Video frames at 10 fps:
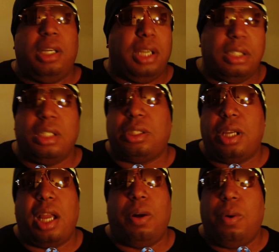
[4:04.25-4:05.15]
they're just
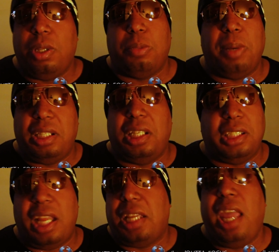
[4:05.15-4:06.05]
trying to hold as many seats
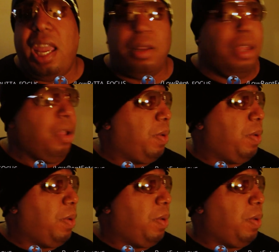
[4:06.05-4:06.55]
as they can,